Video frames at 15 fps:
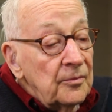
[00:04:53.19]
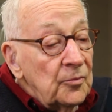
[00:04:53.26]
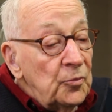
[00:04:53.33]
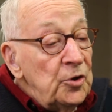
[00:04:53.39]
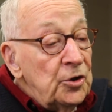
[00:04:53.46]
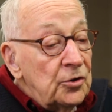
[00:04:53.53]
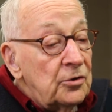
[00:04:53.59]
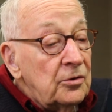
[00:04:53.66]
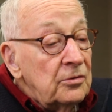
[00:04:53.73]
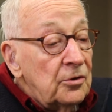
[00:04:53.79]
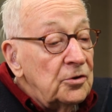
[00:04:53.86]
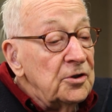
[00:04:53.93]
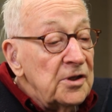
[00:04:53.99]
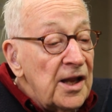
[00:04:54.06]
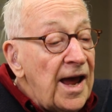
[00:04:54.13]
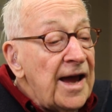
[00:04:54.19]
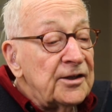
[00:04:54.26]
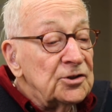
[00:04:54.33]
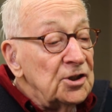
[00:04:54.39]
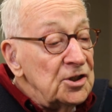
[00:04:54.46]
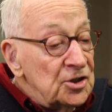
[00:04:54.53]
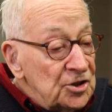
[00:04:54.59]
We couldn't
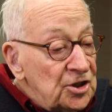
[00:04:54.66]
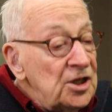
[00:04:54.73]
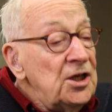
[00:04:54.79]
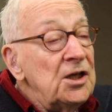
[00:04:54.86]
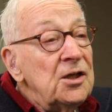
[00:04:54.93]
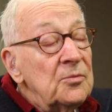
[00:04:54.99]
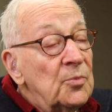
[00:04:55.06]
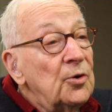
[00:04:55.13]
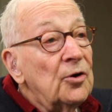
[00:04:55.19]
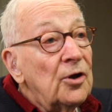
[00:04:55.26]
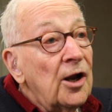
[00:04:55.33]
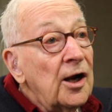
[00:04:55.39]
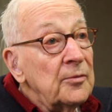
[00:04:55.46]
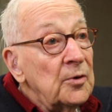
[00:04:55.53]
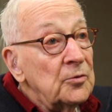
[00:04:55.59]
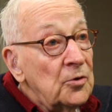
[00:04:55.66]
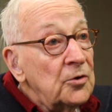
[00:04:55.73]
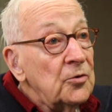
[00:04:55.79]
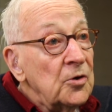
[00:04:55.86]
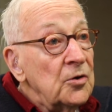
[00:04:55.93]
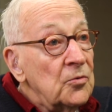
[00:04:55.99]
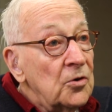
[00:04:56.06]
actually see Pearl Harbor where
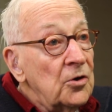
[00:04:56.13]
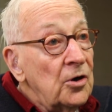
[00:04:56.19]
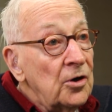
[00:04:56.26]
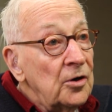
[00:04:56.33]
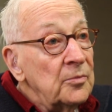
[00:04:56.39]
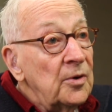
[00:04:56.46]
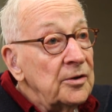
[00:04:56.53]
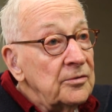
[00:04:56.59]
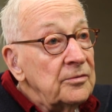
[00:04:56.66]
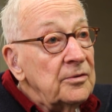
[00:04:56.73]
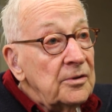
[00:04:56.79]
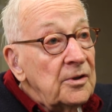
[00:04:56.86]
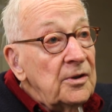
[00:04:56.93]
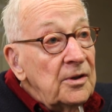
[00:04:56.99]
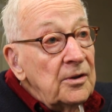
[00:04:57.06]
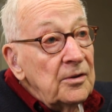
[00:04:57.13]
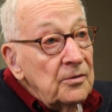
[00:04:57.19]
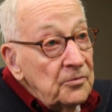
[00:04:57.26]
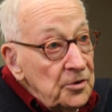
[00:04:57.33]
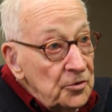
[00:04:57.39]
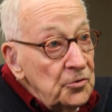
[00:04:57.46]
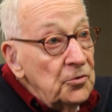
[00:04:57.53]
we were, but
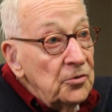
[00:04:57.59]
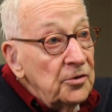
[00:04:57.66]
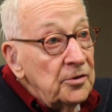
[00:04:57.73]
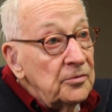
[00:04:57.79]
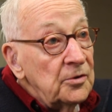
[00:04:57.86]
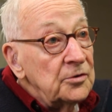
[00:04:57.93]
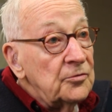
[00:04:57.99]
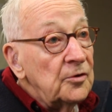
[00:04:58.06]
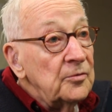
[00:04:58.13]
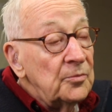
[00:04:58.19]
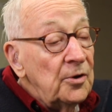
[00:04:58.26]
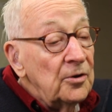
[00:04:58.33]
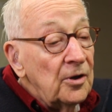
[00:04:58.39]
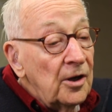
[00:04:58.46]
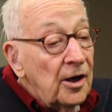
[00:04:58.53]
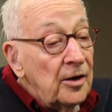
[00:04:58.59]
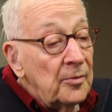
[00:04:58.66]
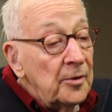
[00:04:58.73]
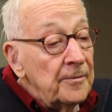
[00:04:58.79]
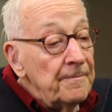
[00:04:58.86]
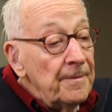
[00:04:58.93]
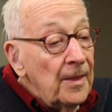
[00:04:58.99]
we knew that it was from Pearl Harbor.